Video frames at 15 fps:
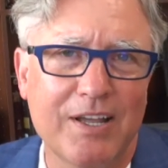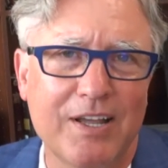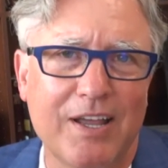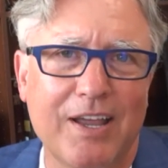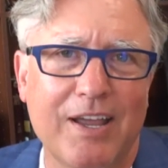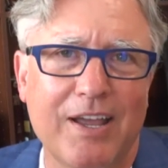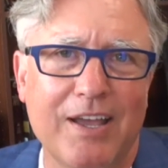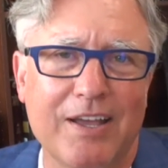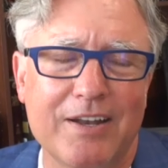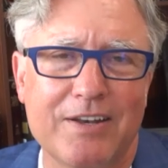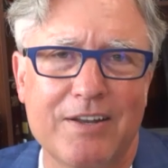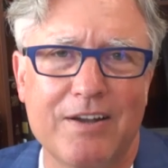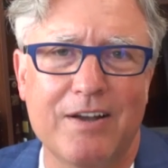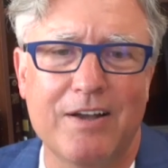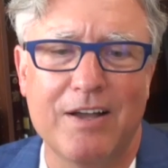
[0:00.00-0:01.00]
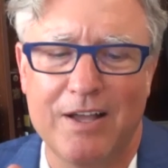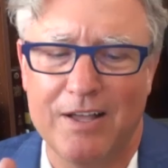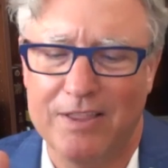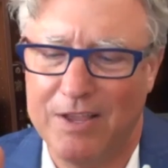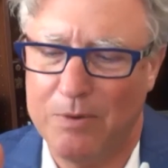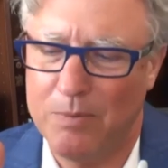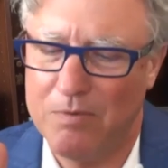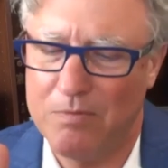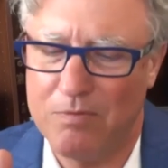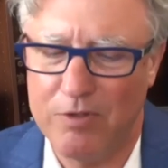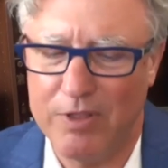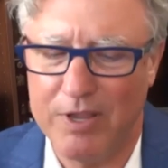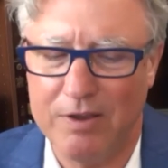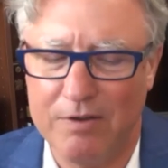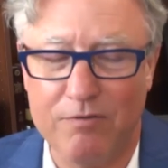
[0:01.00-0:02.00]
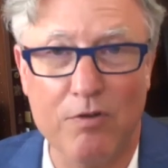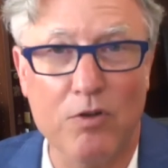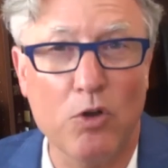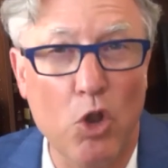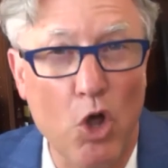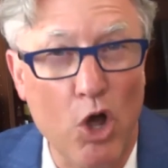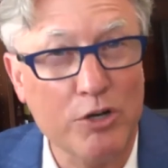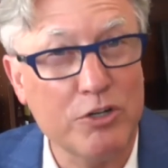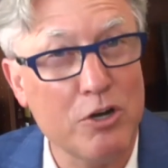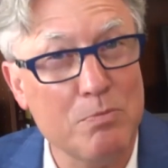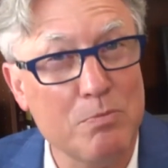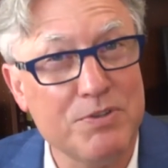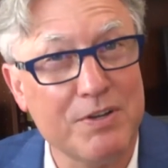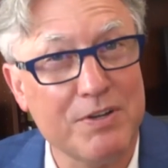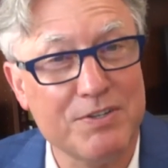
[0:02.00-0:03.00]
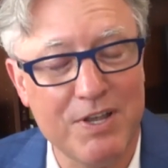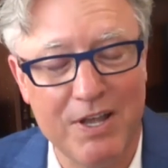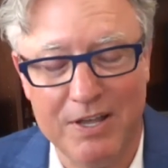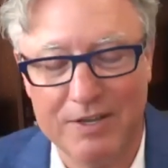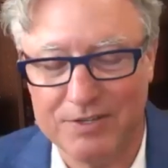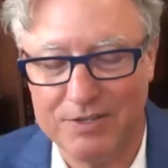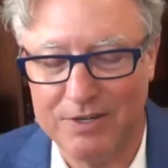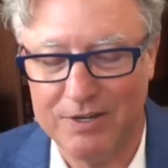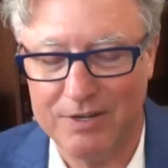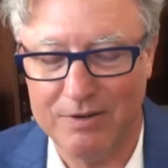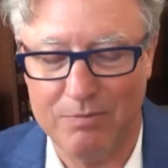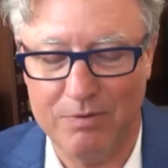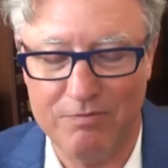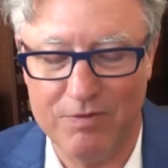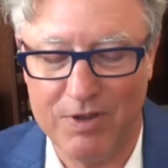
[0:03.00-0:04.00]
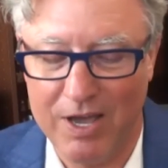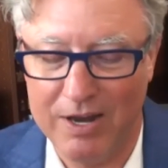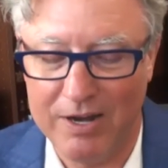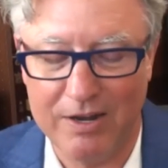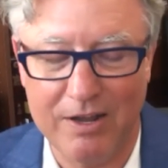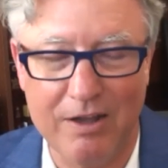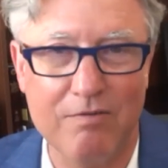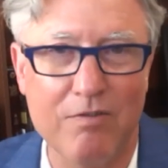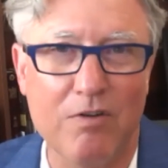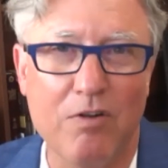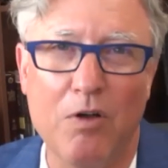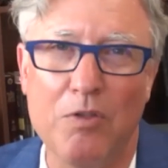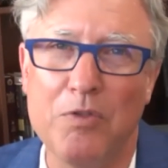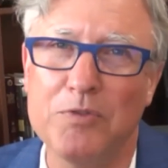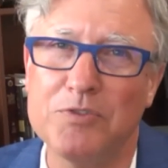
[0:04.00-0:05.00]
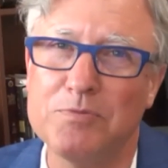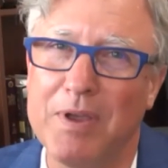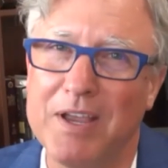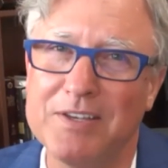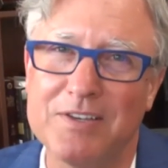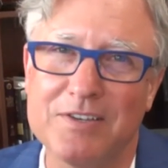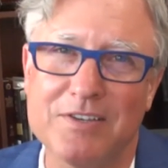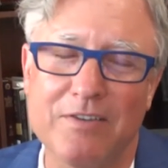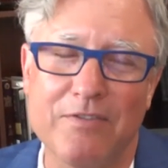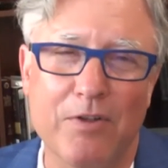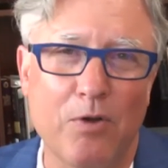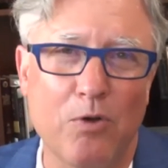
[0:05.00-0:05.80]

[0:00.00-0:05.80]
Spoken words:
And that we really, for long-term success, we've got to cover all those bases of the whole